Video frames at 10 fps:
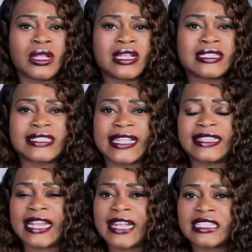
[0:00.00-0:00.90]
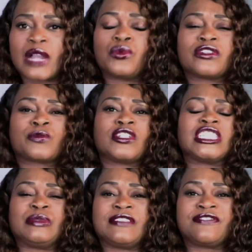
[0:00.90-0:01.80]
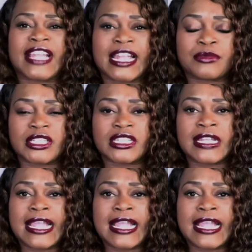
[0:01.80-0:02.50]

saying that I thought we were supposed to be family.